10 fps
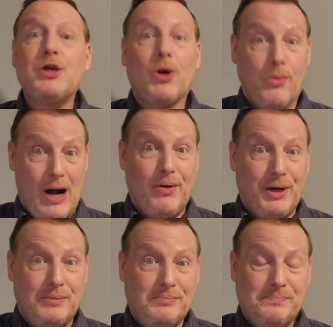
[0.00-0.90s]
You're
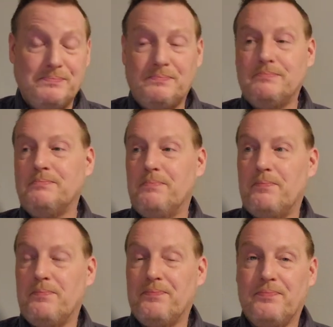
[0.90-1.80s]
welcome.
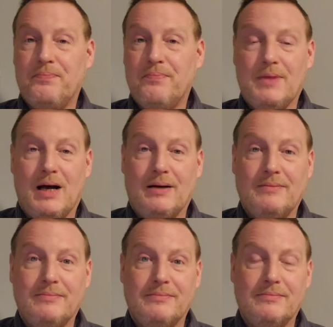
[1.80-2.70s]

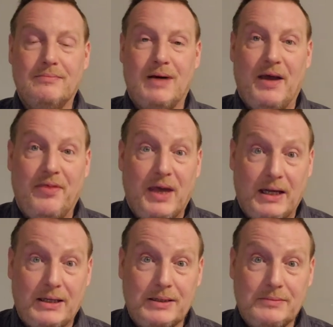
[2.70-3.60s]
I I think.